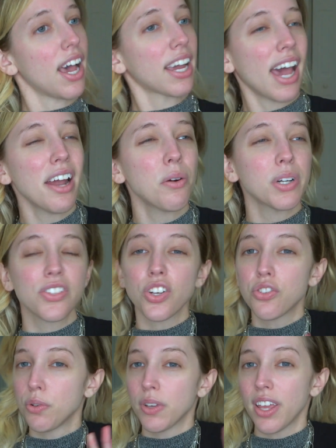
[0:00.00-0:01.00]
I kind of want to
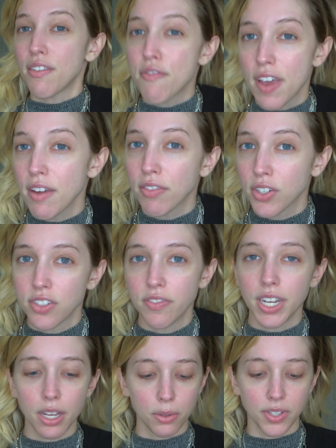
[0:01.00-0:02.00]
start doing like favorites
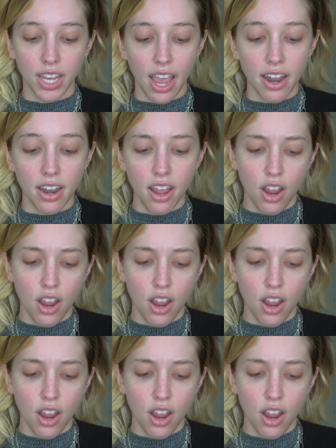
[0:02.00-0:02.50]
videos again.